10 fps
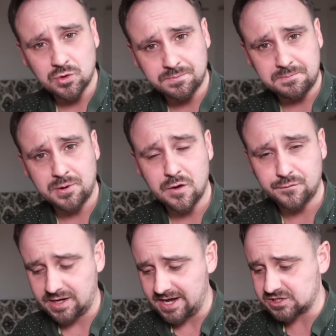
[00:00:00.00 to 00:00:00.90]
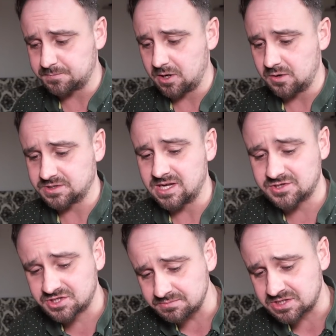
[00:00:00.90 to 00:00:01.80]
would be perfectly exposed. Now
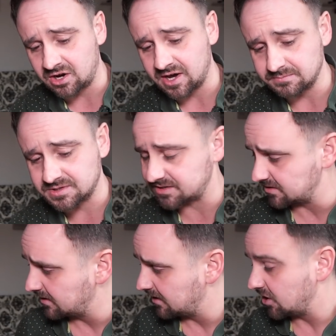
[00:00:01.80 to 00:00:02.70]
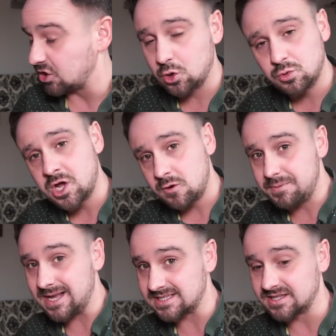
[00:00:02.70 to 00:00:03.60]
sometimes you know
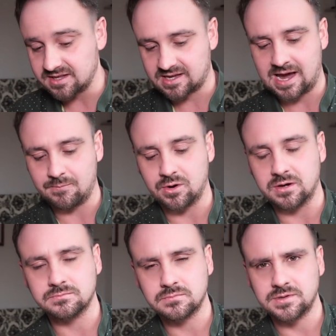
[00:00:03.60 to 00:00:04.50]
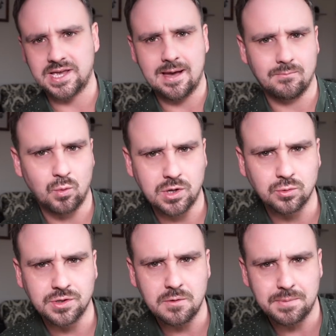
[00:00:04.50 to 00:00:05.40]
better than the camera. Yeah, we
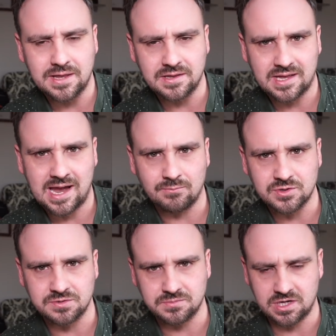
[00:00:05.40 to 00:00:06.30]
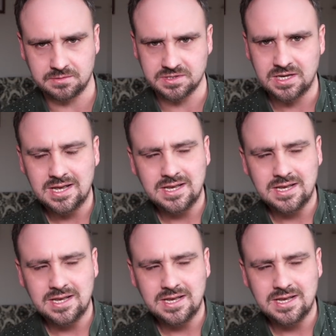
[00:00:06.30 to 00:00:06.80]
all know better than the camera sometimes.